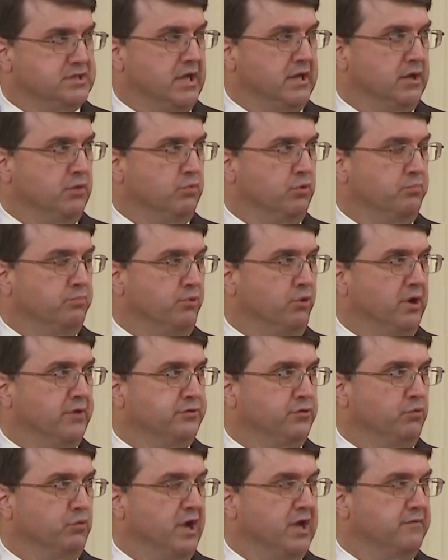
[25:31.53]
that it will
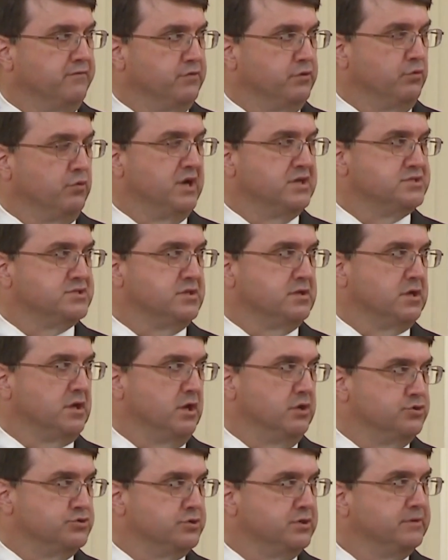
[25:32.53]
point the way for the rest of the
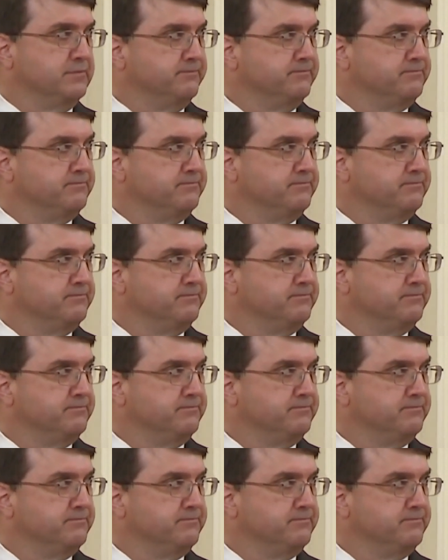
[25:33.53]
country.